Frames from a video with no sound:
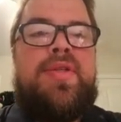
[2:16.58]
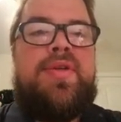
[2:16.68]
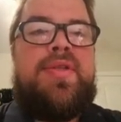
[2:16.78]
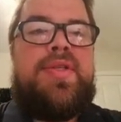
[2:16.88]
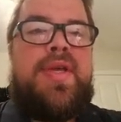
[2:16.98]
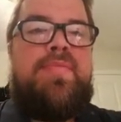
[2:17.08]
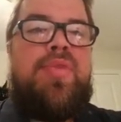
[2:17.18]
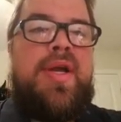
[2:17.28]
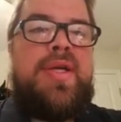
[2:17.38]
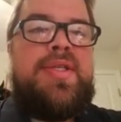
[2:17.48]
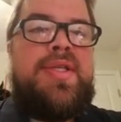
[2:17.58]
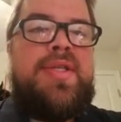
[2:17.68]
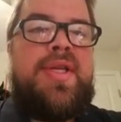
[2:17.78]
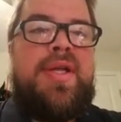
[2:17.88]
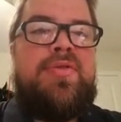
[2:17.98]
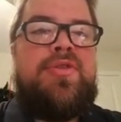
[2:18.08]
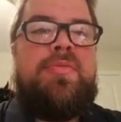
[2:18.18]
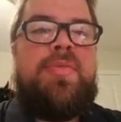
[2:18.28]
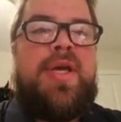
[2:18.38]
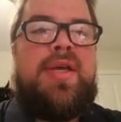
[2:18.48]
so they're the same price as a Dollar Tree
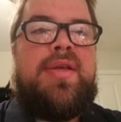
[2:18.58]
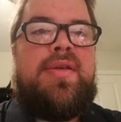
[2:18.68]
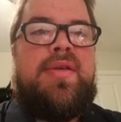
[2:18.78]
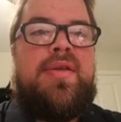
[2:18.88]
pack.